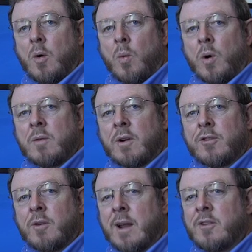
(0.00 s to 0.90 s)
One of our
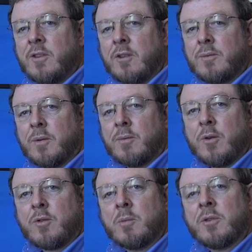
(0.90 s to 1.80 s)
strategies for
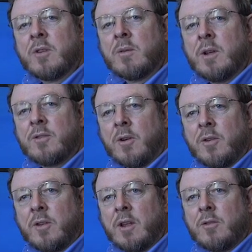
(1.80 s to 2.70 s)
virtual machine
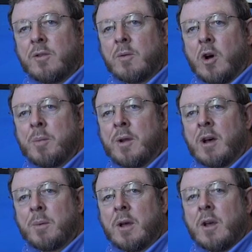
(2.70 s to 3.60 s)
research is to open
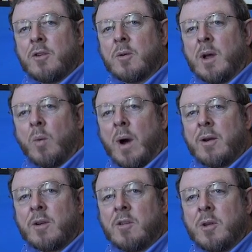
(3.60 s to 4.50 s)
up to a
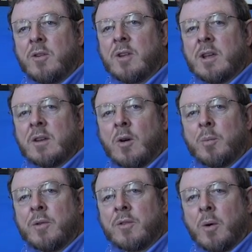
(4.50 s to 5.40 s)
wider community in
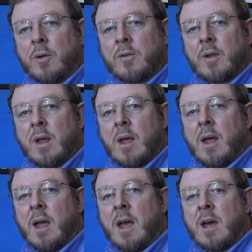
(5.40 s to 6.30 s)
open source
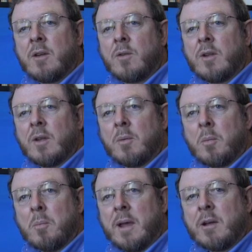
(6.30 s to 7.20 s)
and
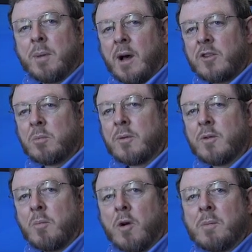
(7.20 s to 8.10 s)
make it possible
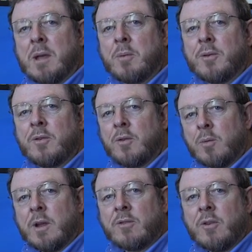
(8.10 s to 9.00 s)
for more people to do
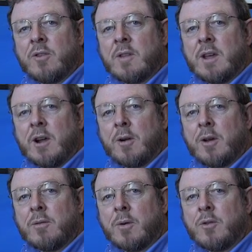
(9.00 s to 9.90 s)
research in the
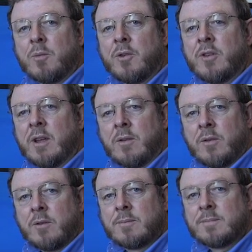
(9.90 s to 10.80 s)
area of virtual machines.